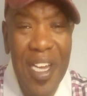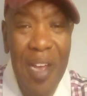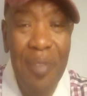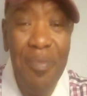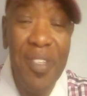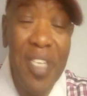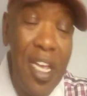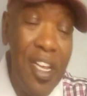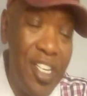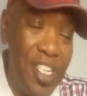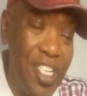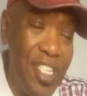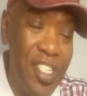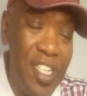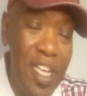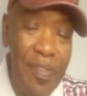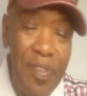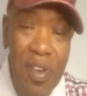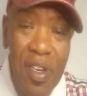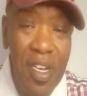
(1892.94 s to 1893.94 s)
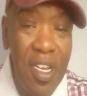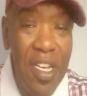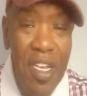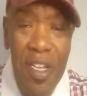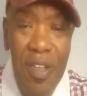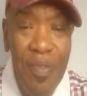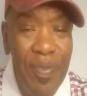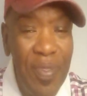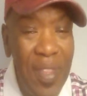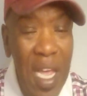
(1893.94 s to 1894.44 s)
I'm saying she's different,
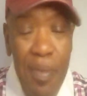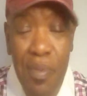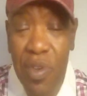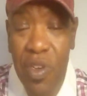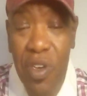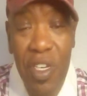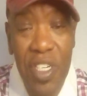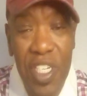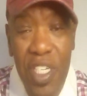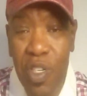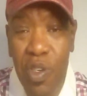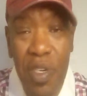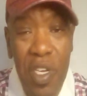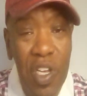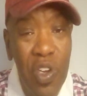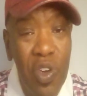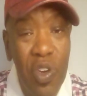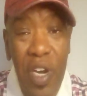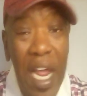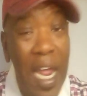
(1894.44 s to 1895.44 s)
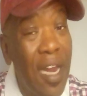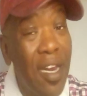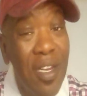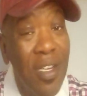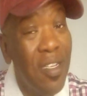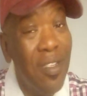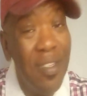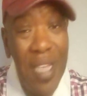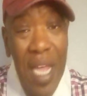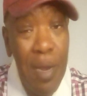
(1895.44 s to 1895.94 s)
not because she don't get on
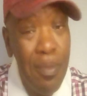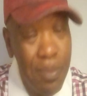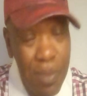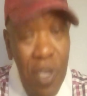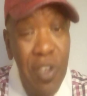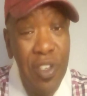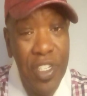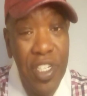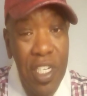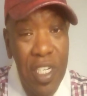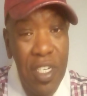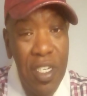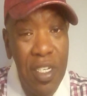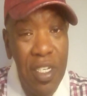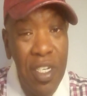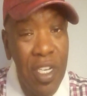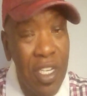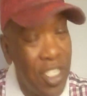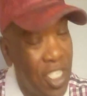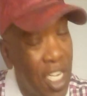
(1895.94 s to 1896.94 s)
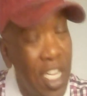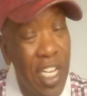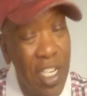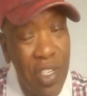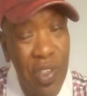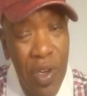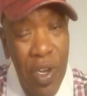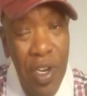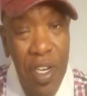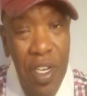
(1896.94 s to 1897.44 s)
that bullshit, because she
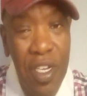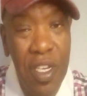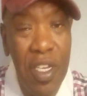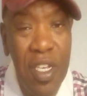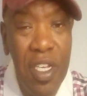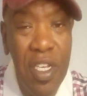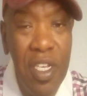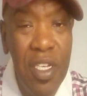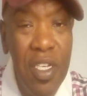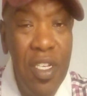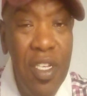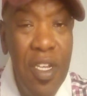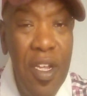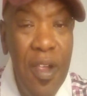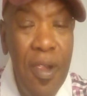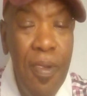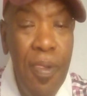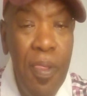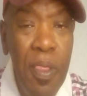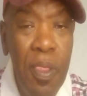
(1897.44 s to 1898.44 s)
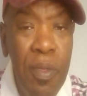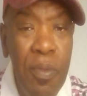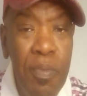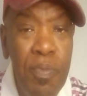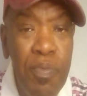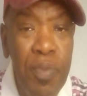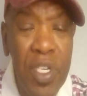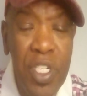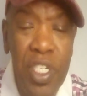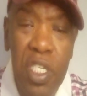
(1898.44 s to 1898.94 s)
gets on it.
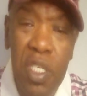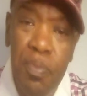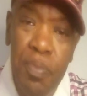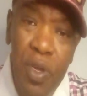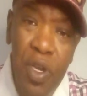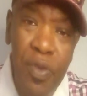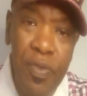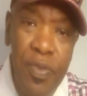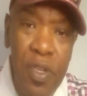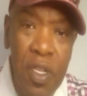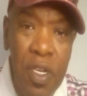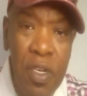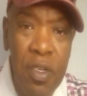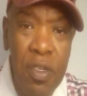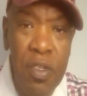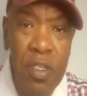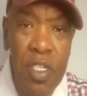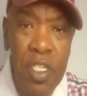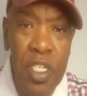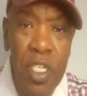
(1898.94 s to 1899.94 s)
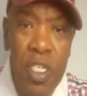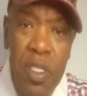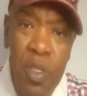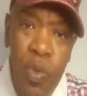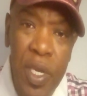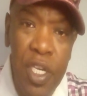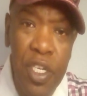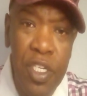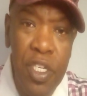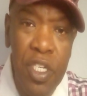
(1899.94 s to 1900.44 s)
But she's beautiful, she's
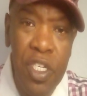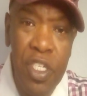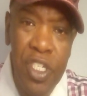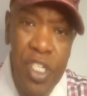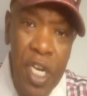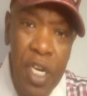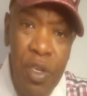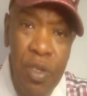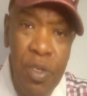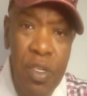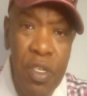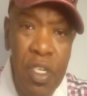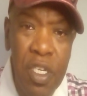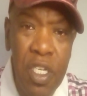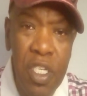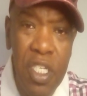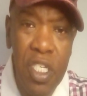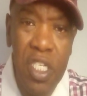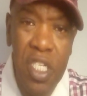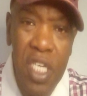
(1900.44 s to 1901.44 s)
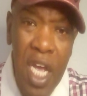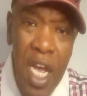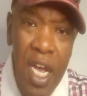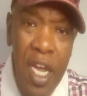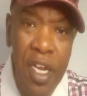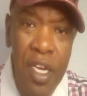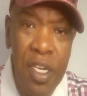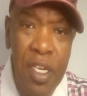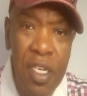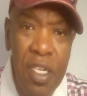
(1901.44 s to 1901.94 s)
sweet, she's gentle, she's
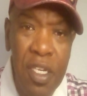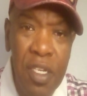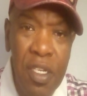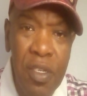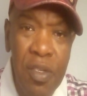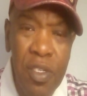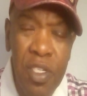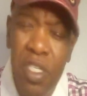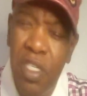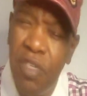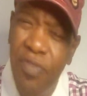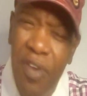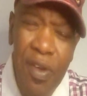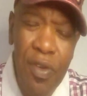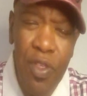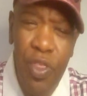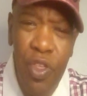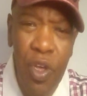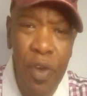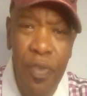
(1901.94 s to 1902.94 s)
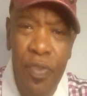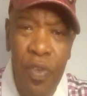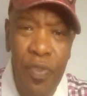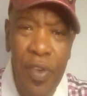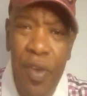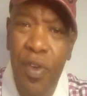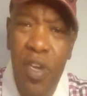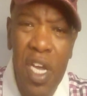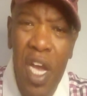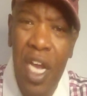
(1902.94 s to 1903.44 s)
kind. She's very thoughtful,
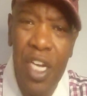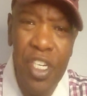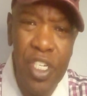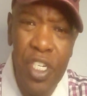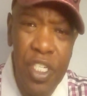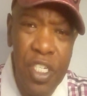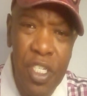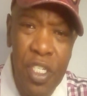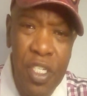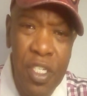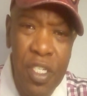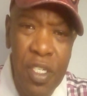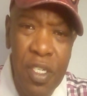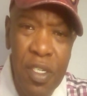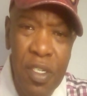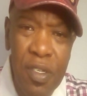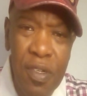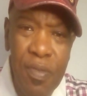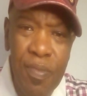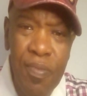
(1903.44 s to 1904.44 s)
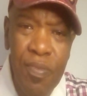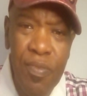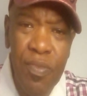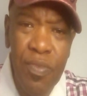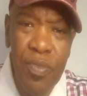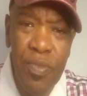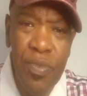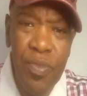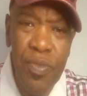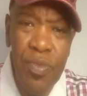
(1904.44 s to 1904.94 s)
very conscientious.
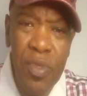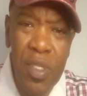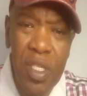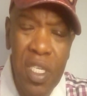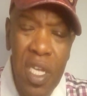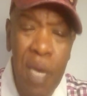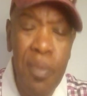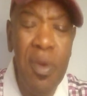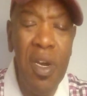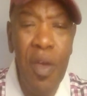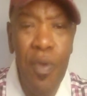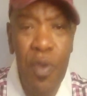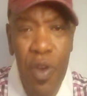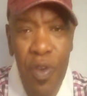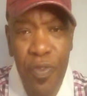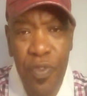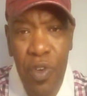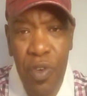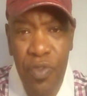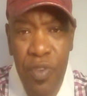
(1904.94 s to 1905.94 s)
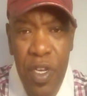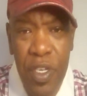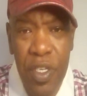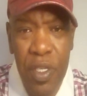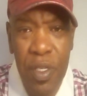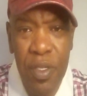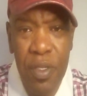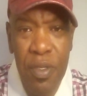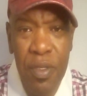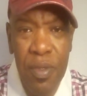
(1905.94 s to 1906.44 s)
I'm in love with her for a
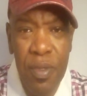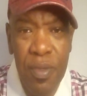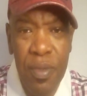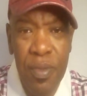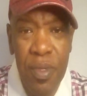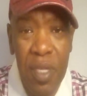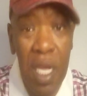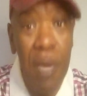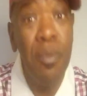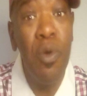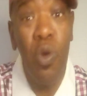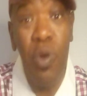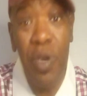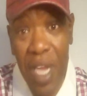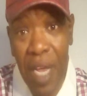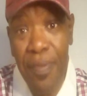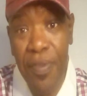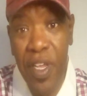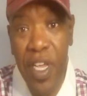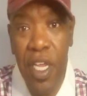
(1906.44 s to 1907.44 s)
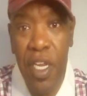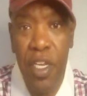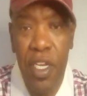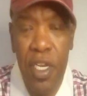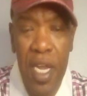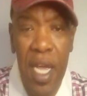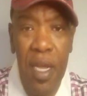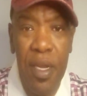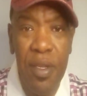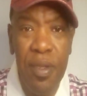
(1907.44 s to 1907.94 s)
reason. I'm going to definitely get
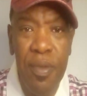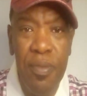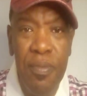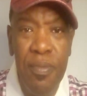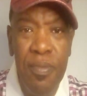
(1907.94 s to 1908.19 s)
into that.